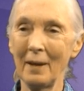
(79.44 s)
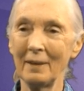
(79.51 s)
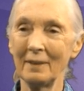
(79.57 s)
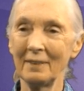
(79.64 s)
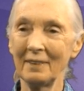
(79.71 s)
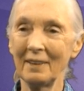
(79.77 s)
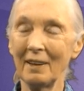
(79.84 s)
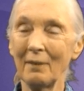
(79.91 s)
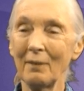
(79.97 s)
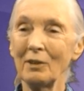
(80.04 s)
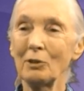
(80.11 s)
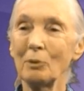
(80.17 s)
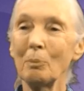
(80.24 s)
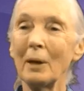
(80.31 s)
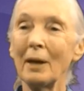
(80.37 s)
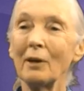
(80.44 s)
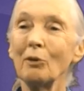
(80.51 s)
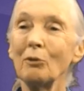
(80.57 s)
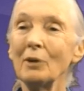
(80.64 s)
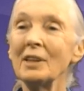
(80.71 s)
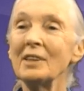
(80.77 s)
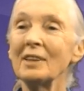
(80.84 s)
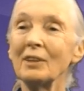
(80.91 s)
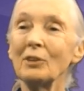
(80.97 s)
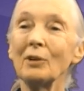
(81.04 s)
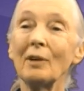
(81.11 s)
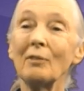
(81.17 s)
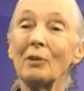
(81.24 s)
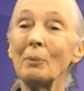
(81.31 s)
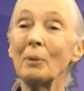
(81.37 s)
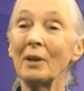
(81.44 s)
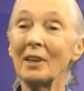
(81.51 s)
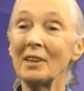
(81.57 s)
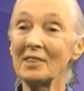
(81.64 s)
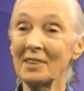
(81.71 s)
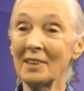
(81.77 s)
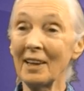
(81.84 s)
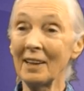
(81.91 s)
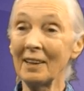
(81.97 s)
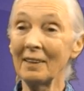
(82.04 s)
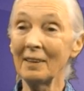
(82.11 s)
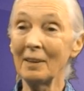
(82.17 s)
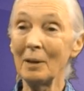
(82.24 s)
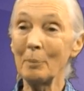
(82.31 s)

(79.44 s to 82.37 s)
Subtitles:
Yeah, this would be a greeting to everyone listening